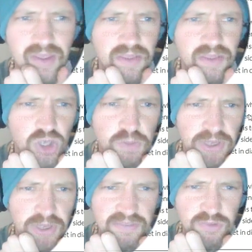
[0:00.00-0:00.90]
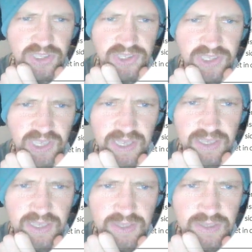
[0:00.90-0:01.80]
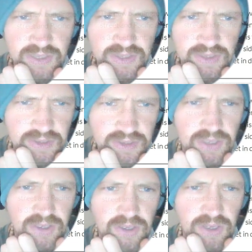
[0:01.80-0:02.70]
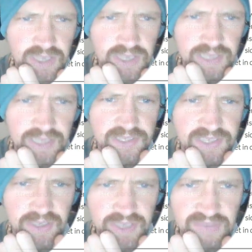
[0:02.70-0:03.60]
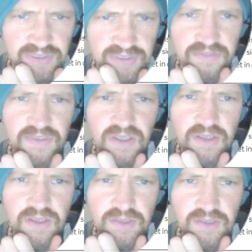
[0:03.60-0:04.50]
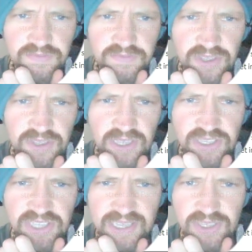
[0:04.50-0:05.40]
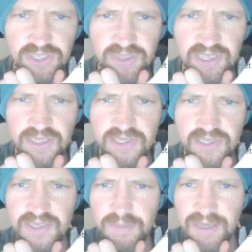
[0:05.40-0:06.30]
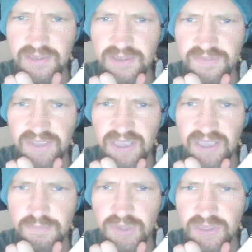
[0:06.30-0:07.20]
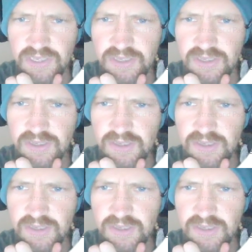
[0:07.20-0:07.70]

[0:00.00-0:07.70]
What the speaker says: The new building of which is a cut is here given, fronts on Jackson Street and extends back to Van Buren.